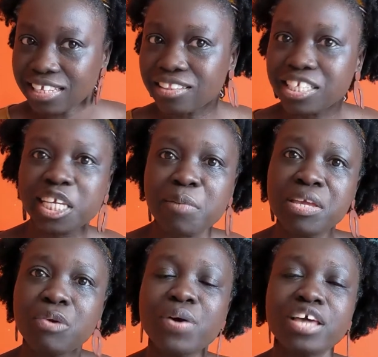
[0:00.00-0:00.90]
Now, this can
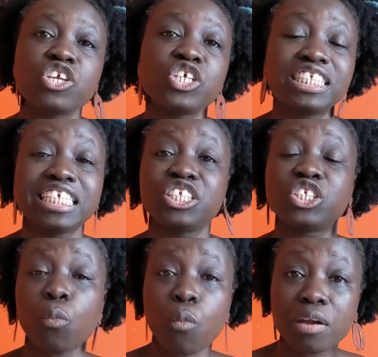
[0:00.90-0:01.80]
be whether you're sticking
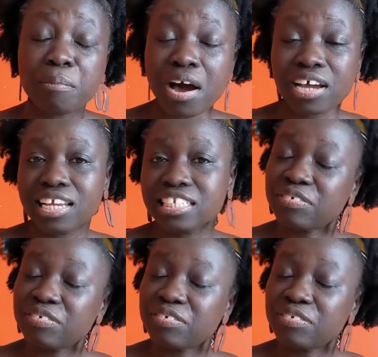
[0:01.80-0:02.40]
to one market,